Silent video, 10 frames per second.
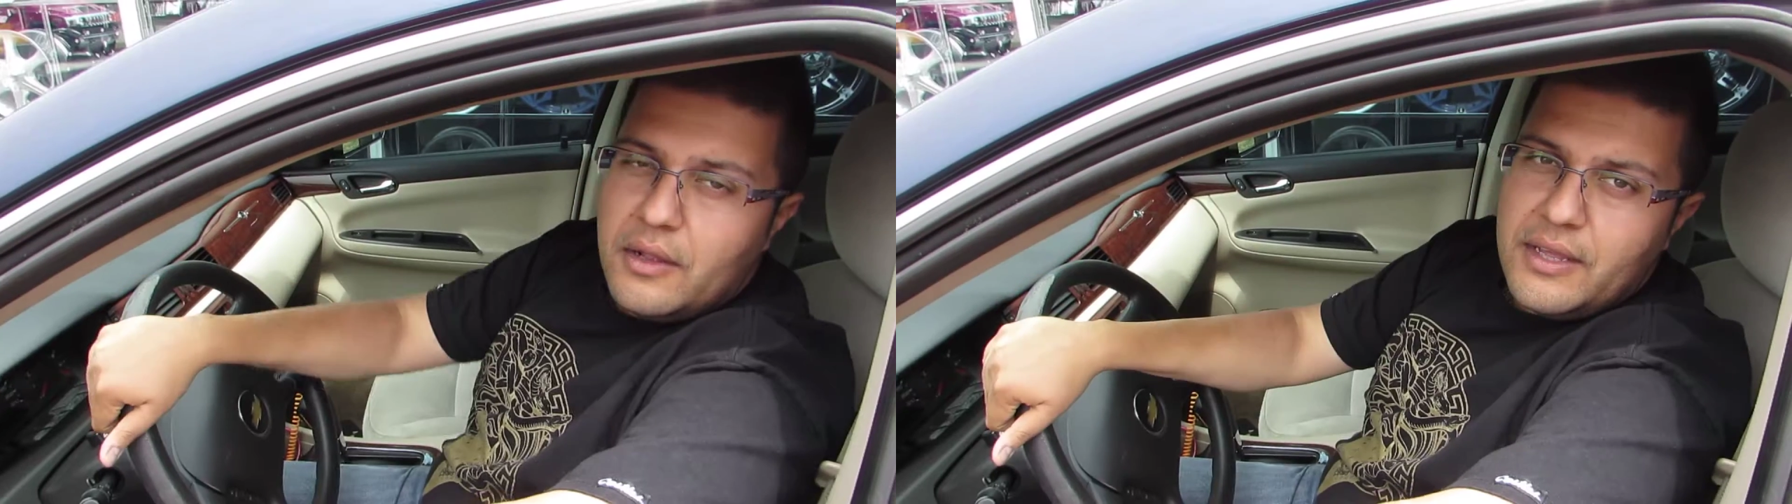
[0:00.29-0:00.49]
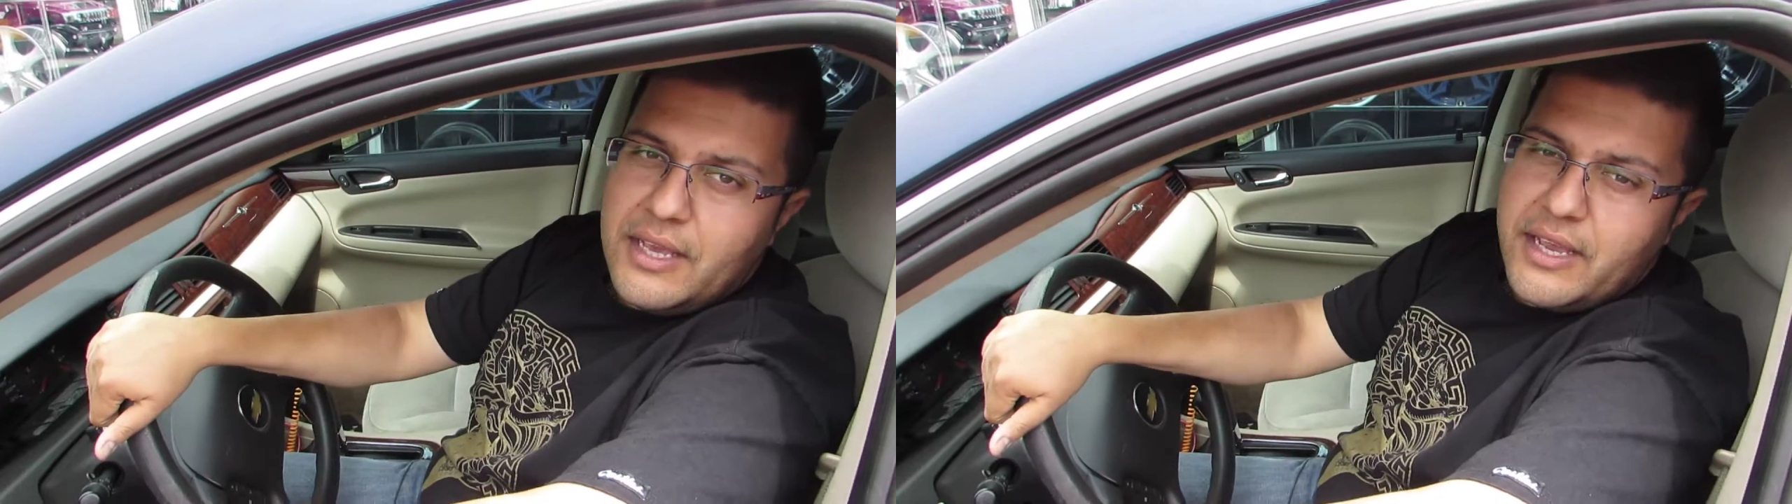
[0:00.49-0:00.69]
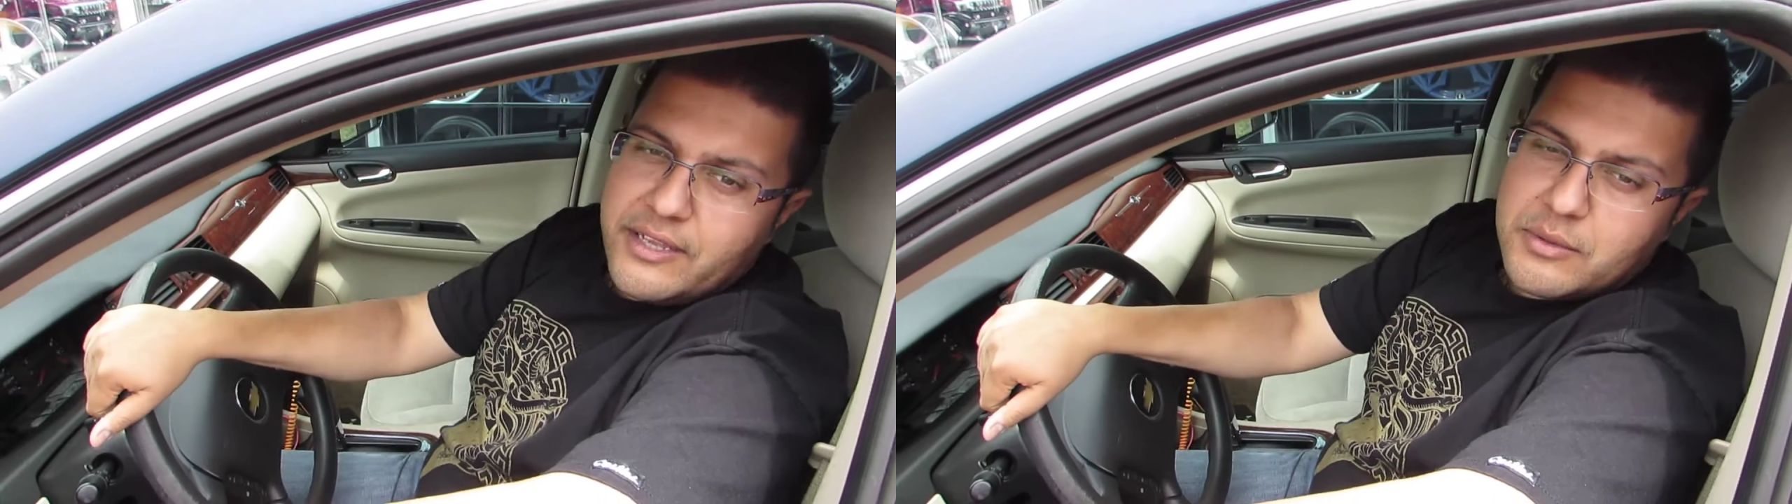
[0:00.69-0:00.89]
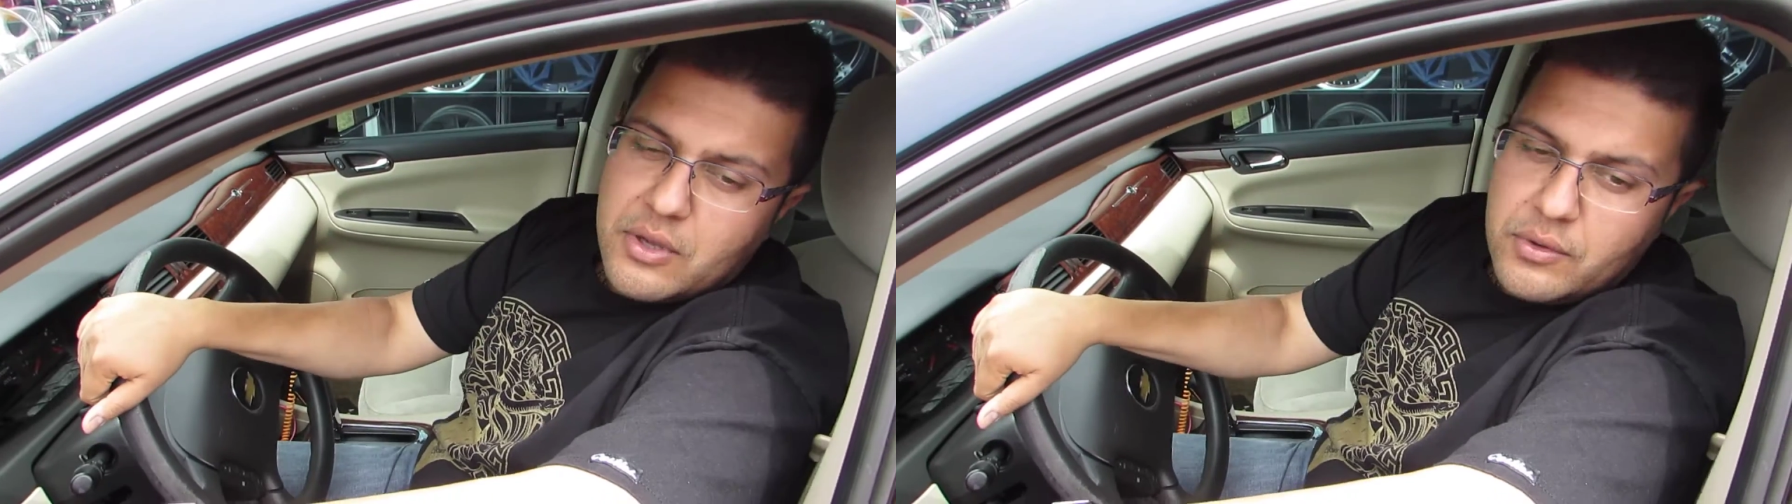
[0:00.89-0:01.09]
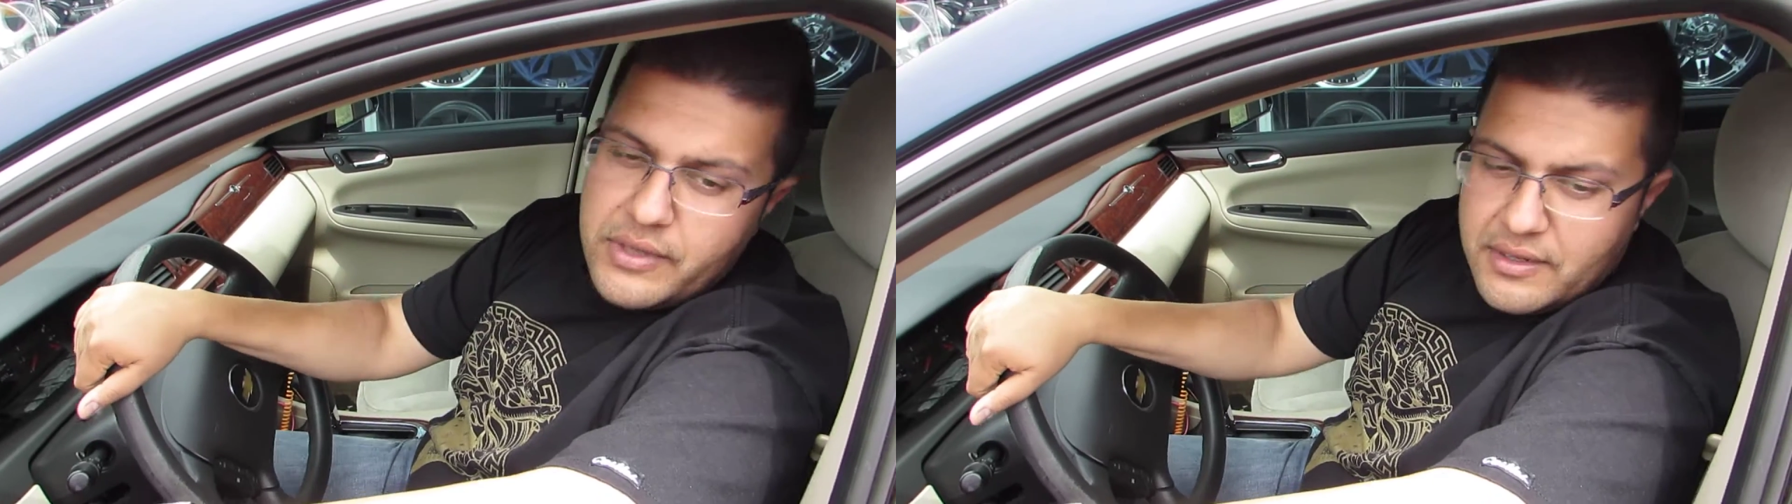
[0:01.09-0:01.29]
Hey guys, what's
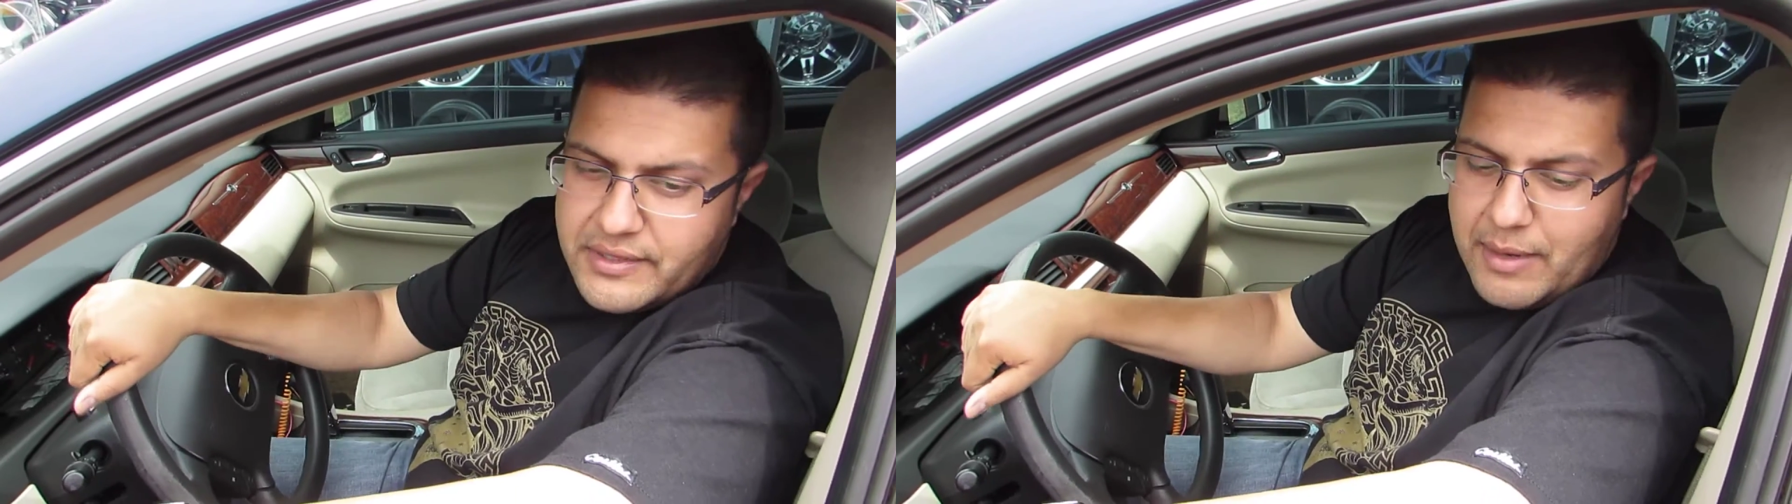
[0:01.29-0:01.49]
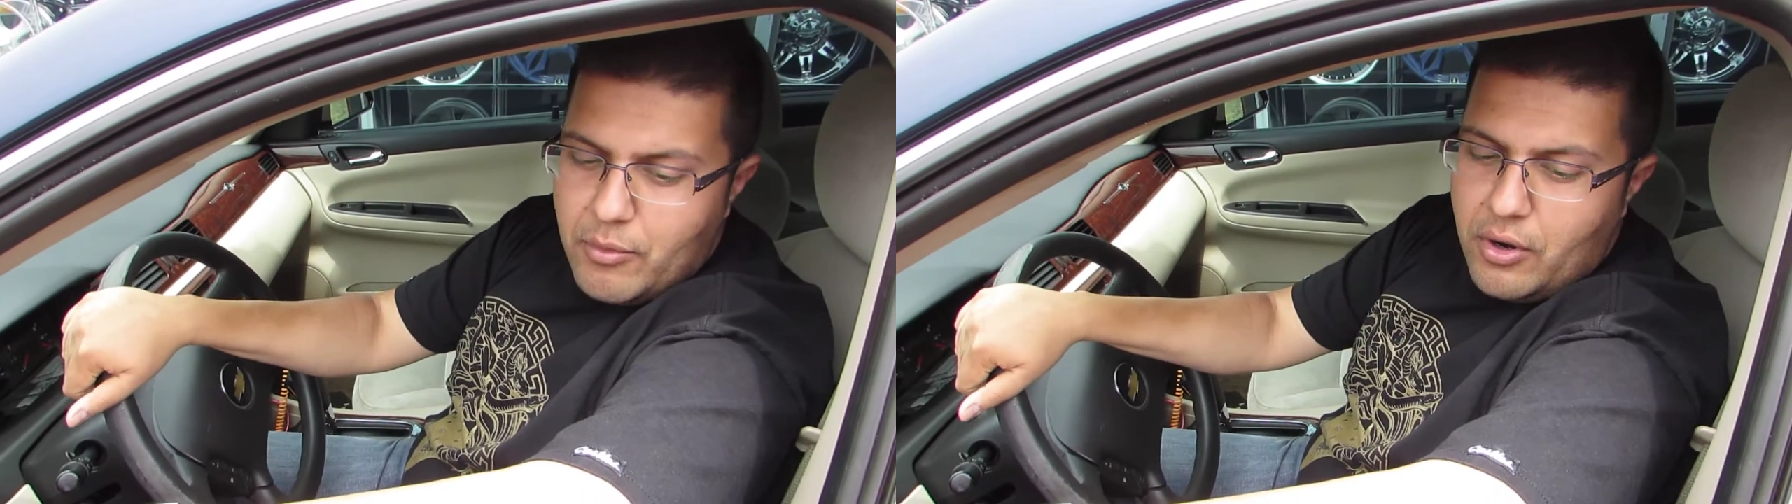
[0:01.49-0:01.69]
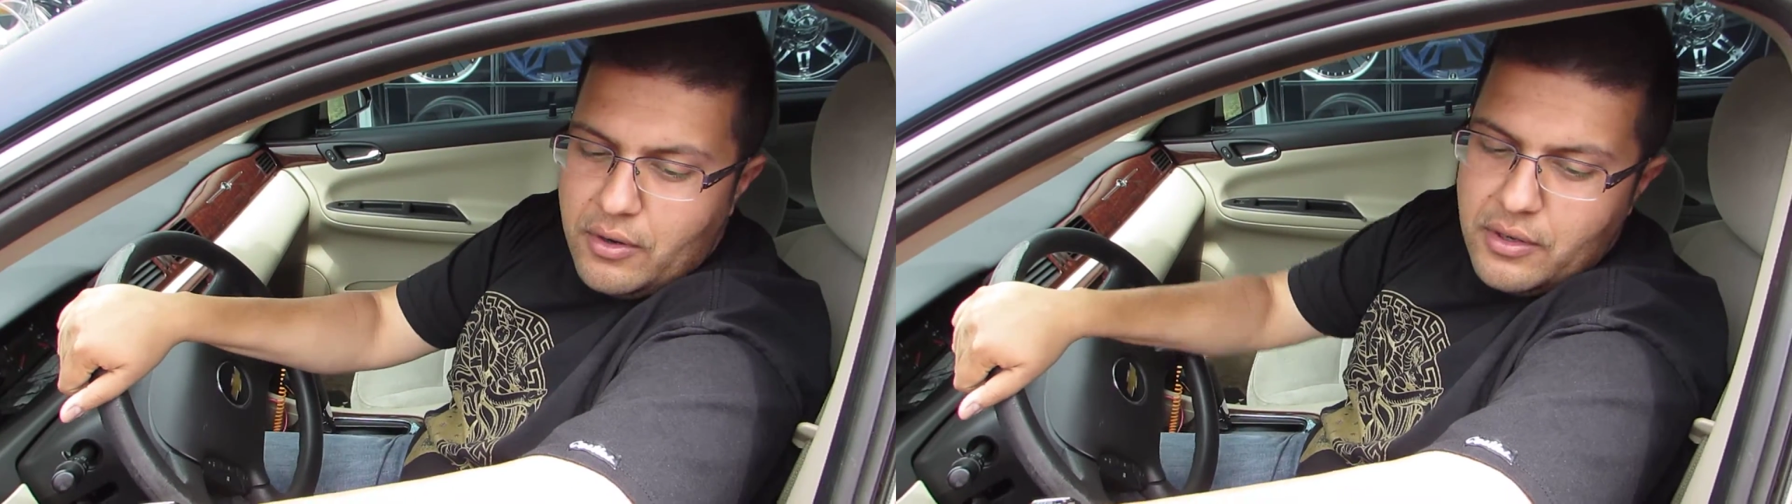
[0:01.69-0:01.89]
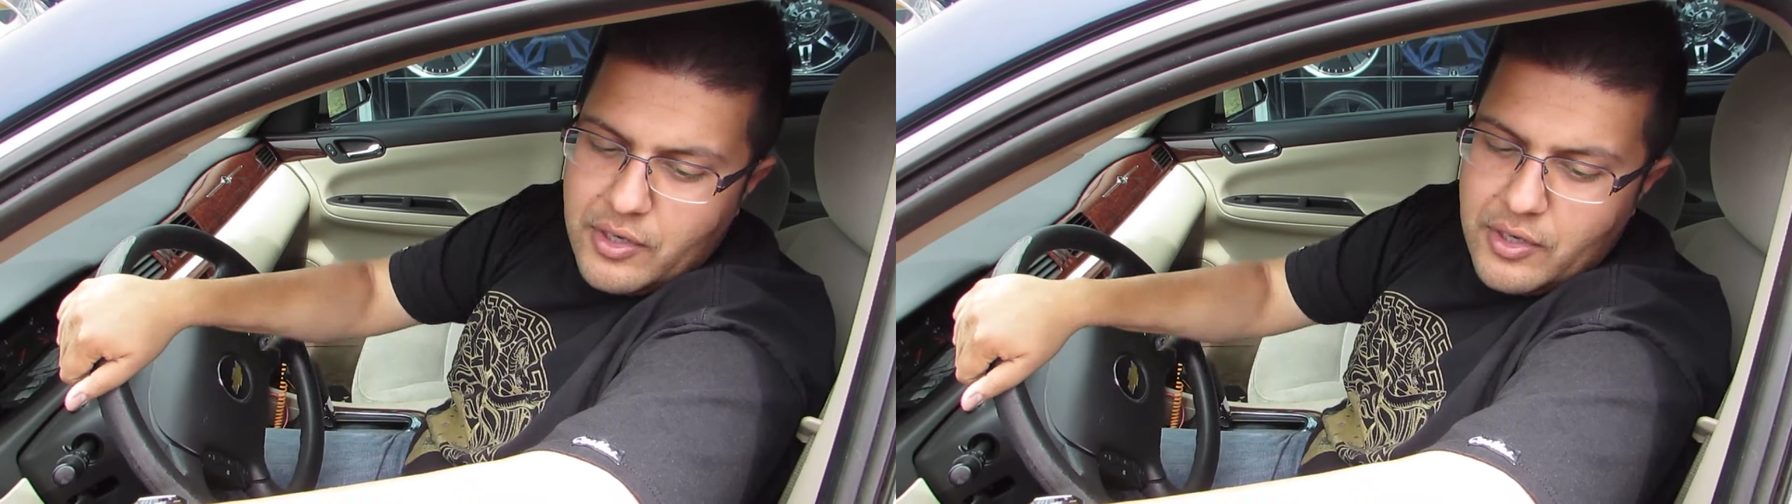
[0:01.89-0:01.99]
going on? It's Amar,